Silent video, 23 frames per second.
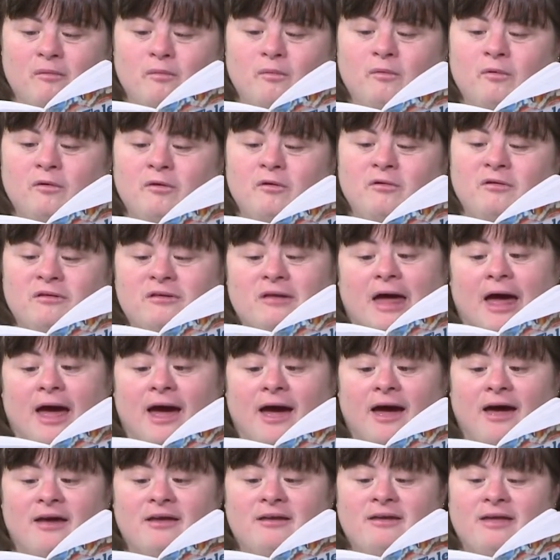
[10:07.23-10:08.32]
were
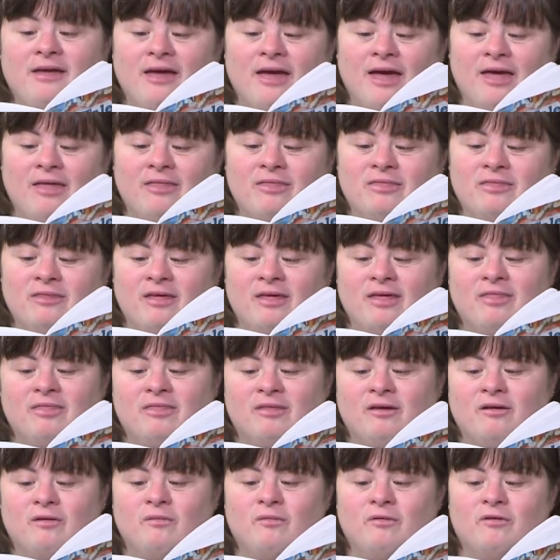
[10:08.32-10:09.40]
sad, and then
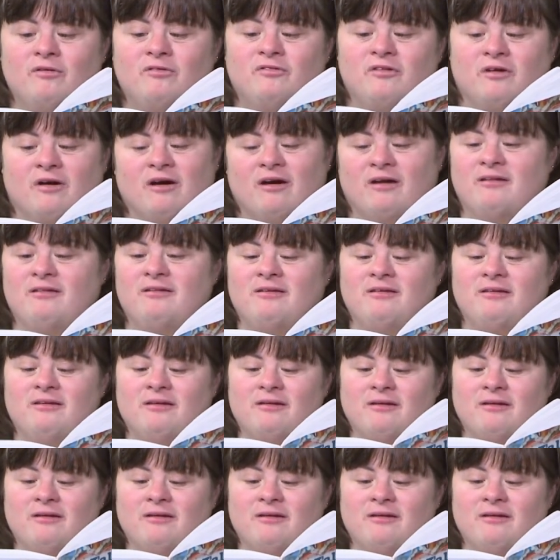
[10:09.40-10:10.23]
they were done.